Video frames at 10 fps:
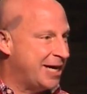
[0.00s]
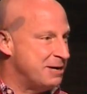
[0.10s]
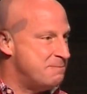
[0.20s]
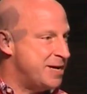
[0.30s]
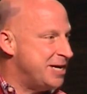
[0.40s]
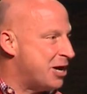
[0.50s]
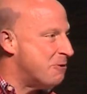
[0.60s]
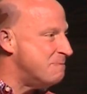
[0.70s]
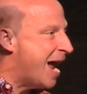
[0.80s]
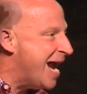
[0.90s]
and Abednego
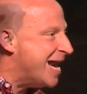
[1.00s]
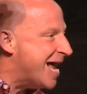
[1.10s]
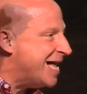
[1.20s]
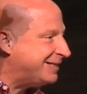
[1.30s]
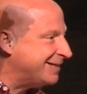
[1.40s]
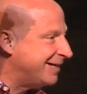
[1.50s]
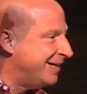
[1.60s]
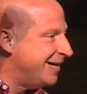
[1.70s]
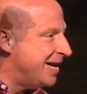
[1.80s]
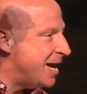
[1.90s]
made it.
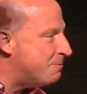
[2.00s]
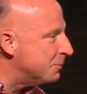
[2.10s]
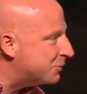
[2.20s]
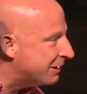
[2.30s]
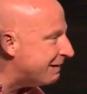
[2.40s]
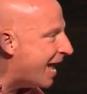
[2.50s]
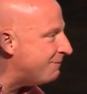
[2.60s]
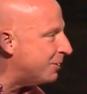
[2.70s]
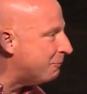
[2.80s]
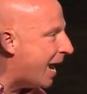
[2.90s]
Hebrews
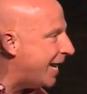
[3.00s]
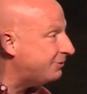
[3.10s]
11, right?